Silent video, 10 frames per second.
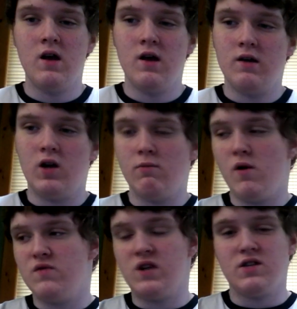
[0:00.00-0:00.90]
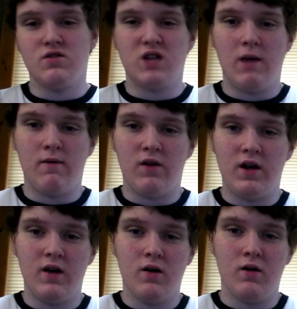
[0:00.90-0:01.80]
you know, movesets are the same every
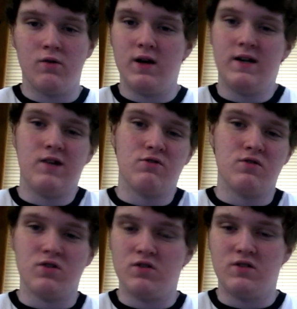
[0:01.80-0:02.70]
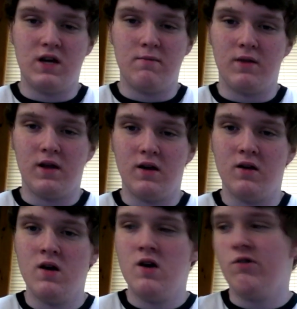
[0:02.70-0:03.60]
year, creating entrance are the same thing,
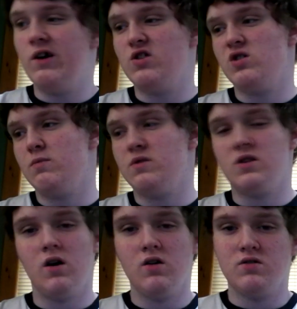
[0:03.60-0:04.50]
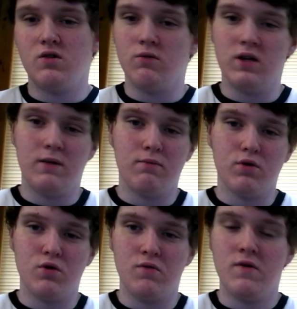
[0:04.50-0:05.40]
creative superstars don't really
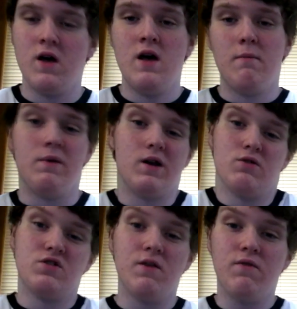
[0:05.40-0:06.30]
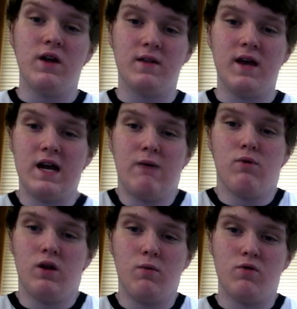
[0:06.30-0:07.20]
improve. But, you know, stuff like that I
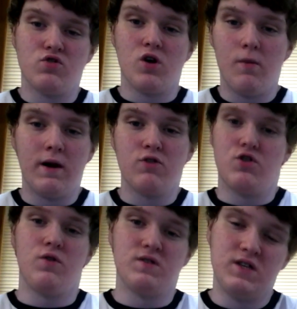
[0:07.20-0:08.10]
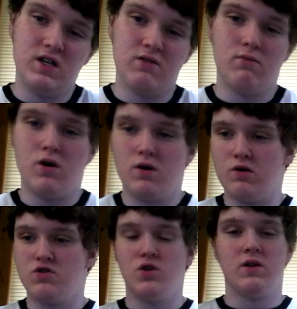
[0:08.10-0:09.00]
really won't show, but I'll show the season mode,
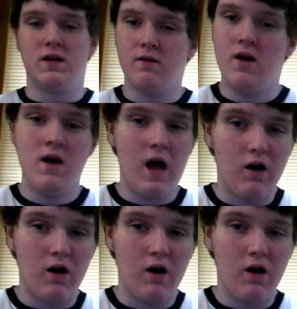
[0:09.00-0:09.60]
I'll